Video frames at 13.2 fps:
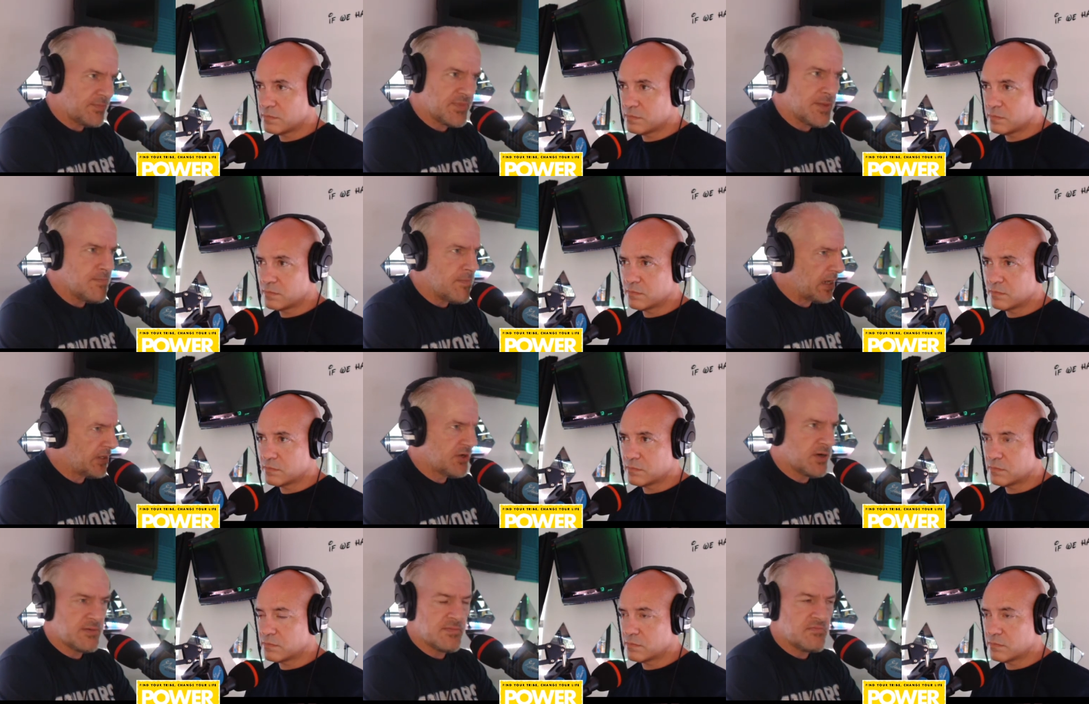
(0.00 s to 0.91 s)
Speaker 1: They
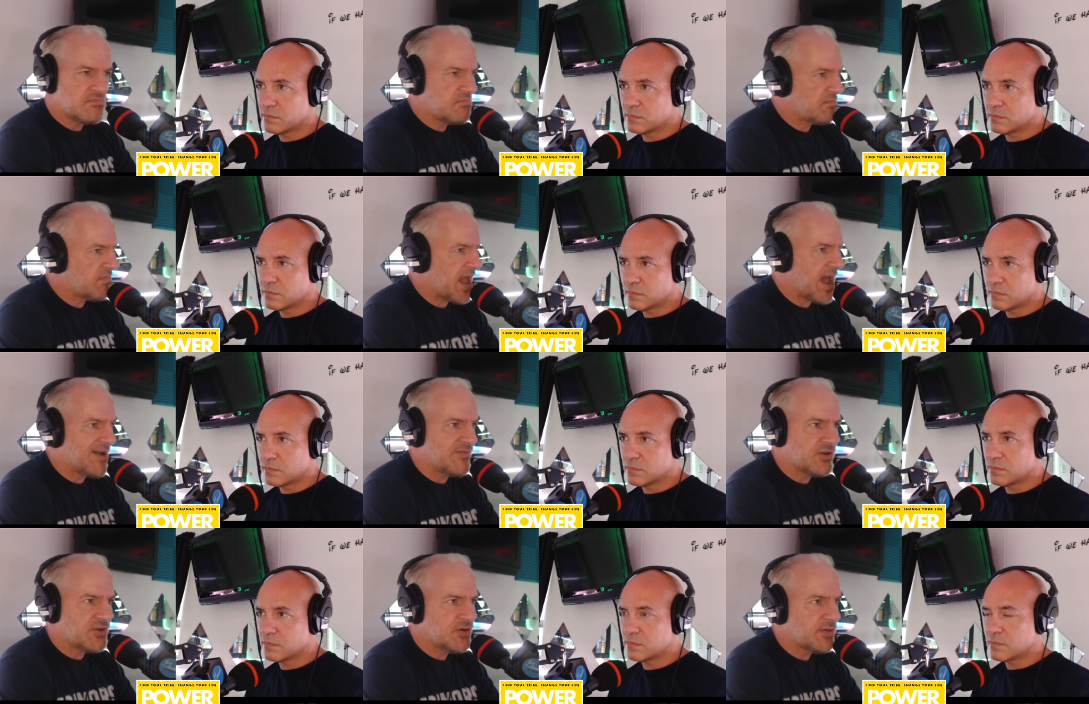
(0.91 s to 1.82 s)
measured
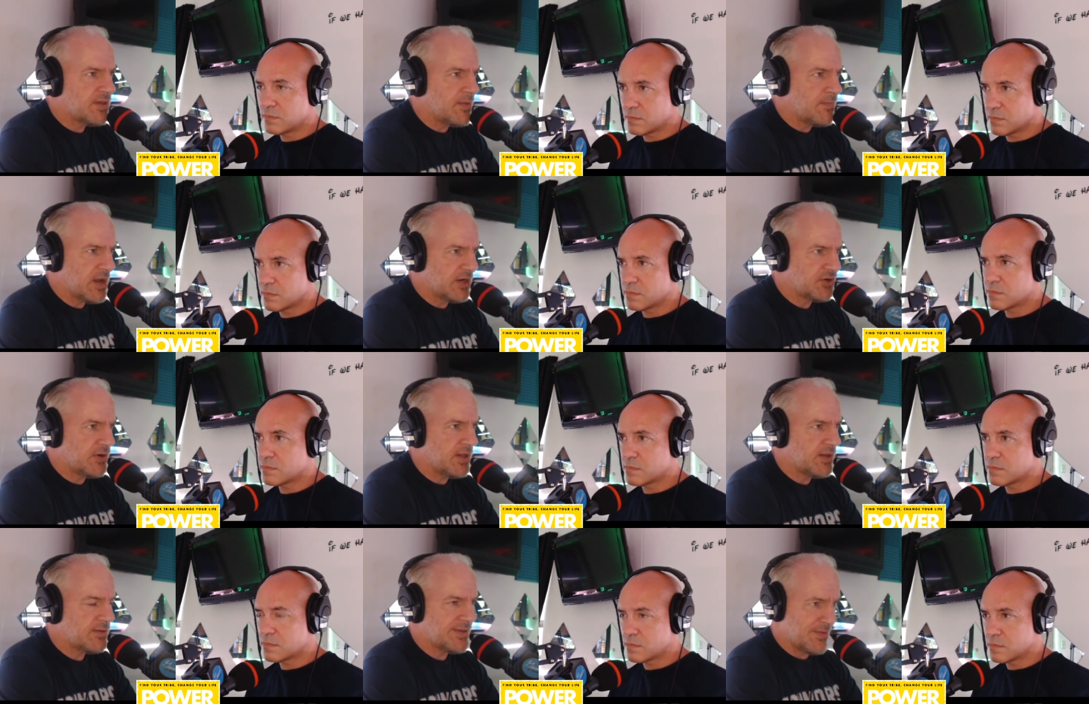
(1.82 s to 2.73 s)
average. They measured
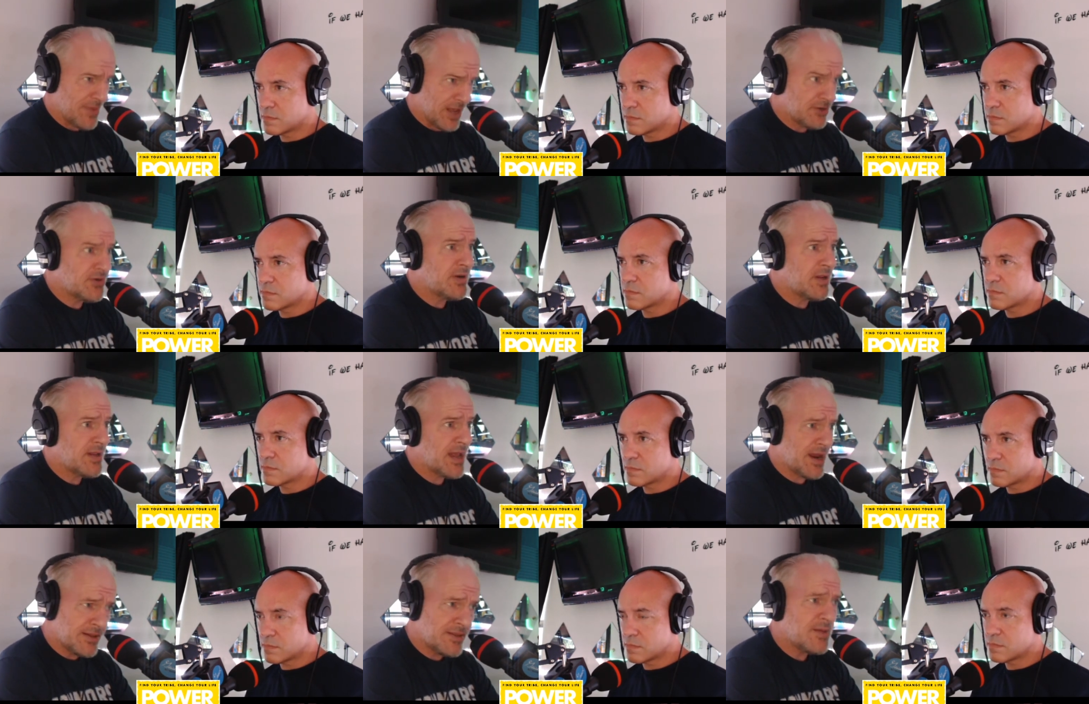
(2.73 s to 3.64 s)
it. They measured it.
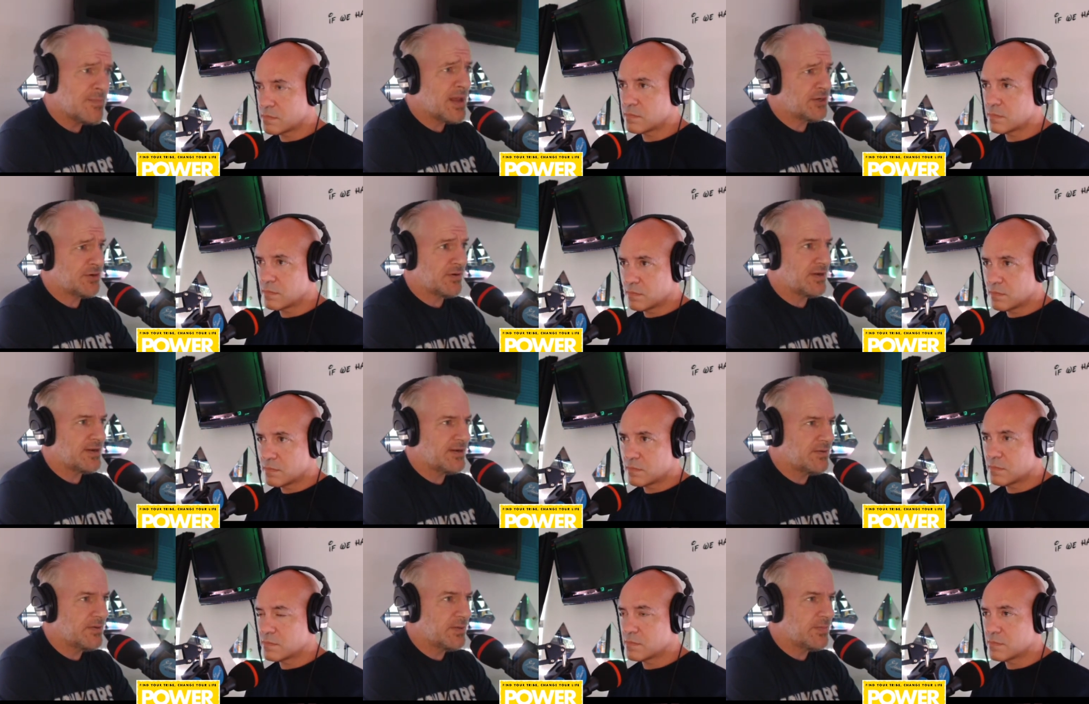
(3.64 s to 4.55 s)
How did they measure it?
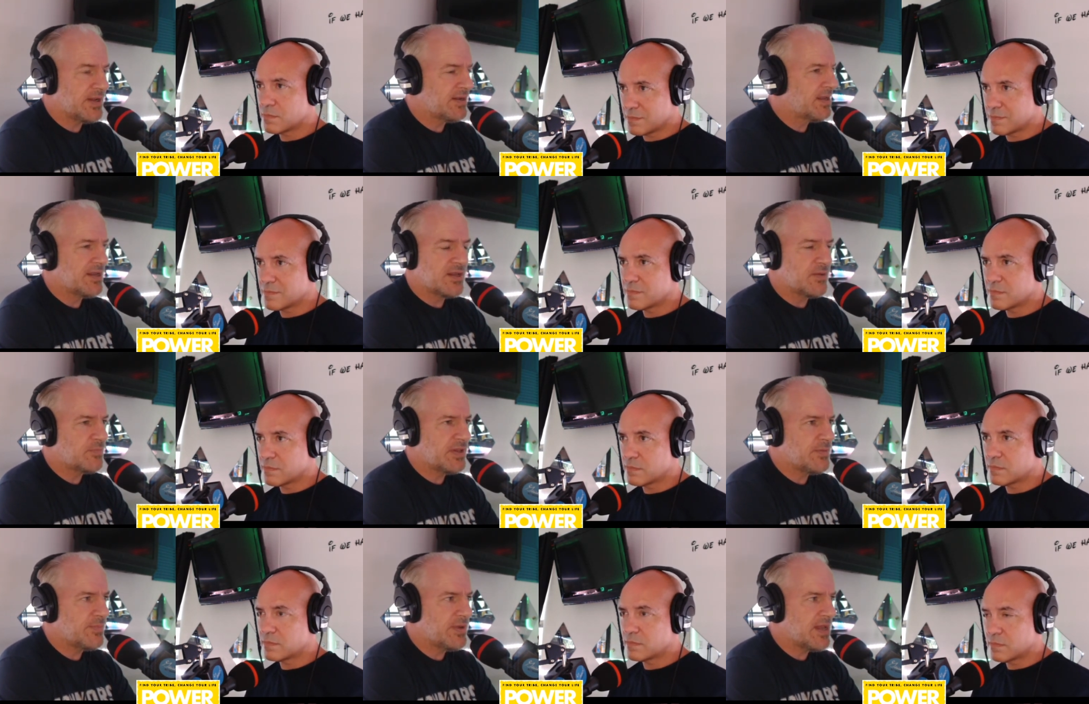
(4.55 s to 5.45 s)
You know what I mean?
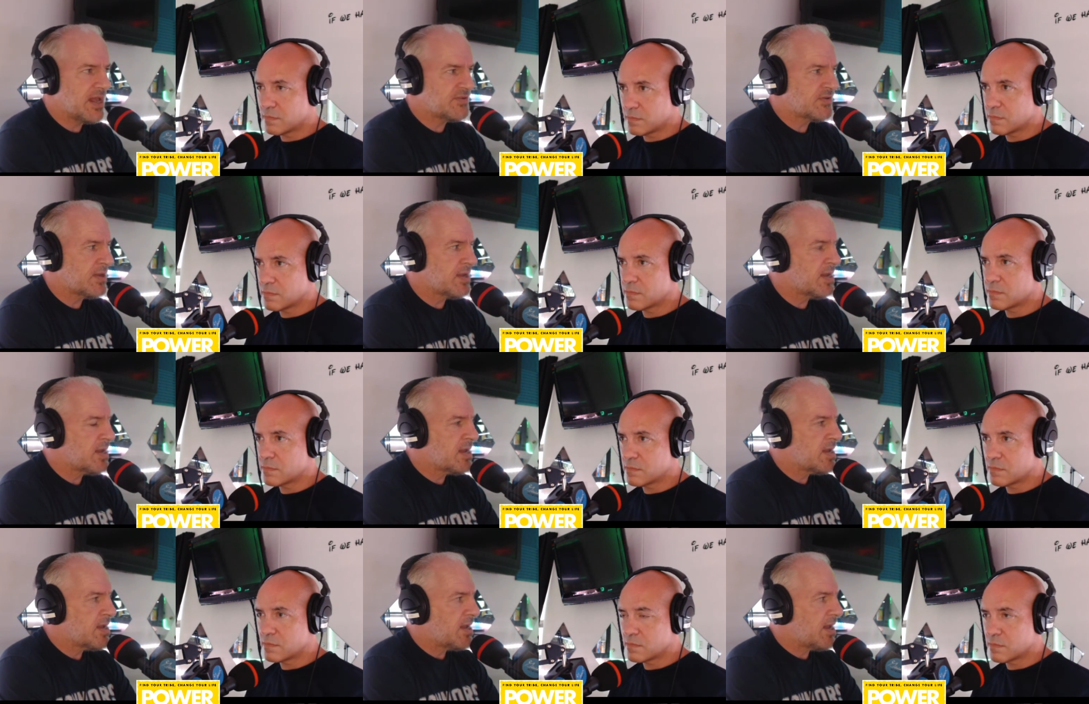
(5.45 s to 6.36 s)
Complete BS.
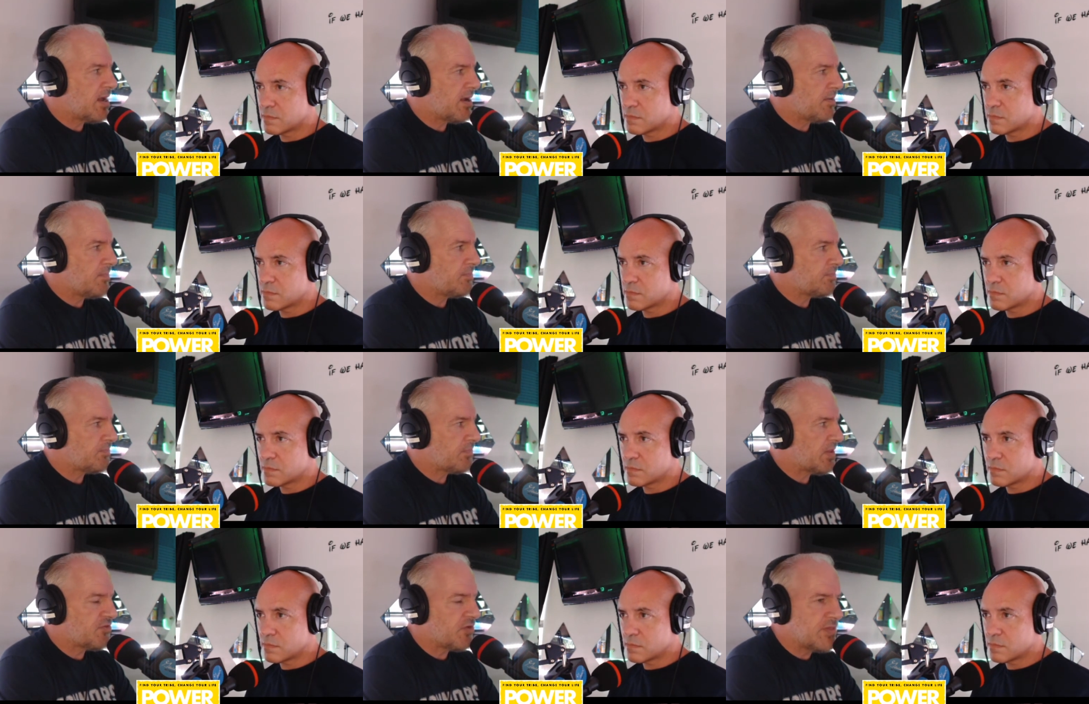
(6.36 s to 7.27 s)

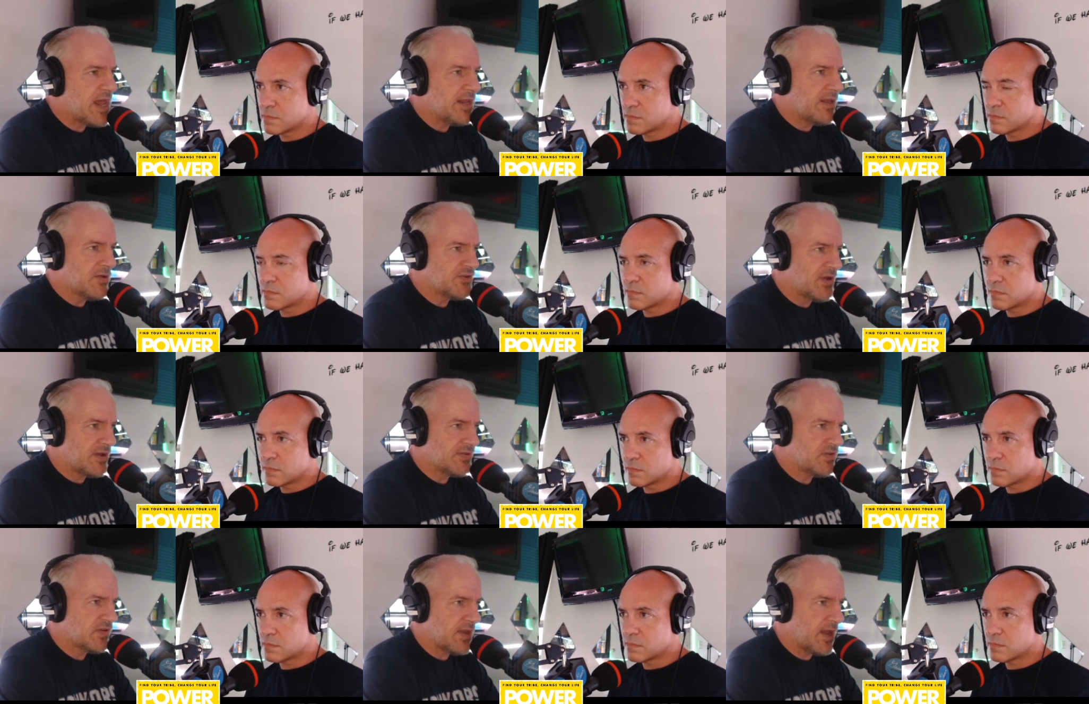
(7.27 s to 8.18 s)
So then he goes on
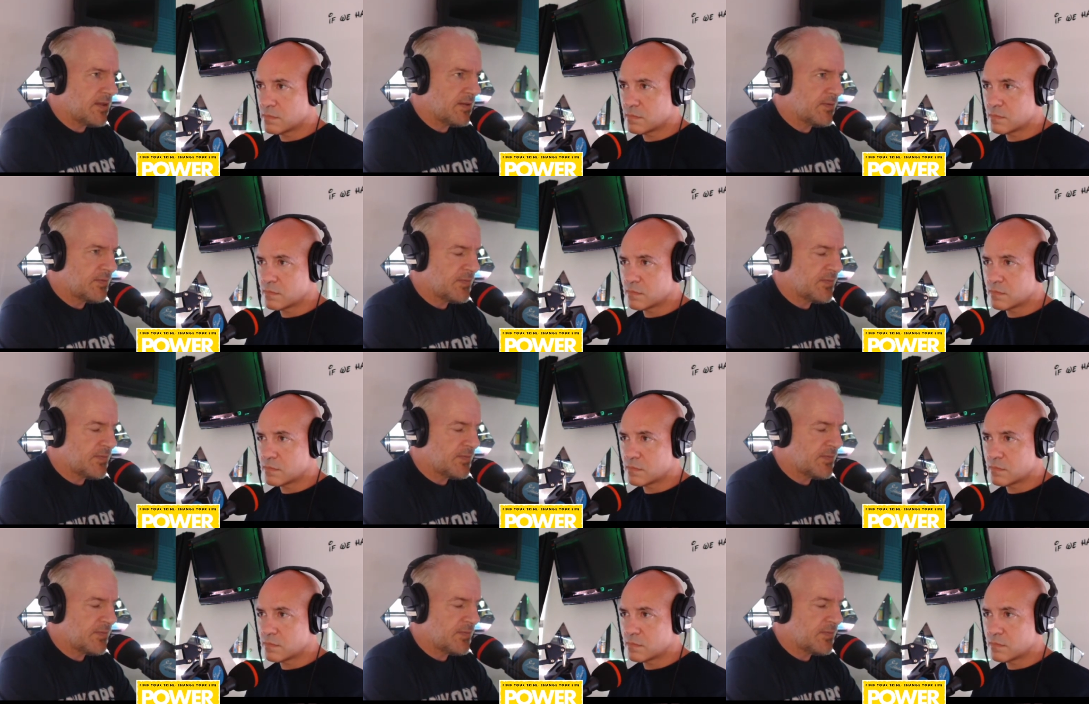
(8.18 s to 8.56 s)
to say,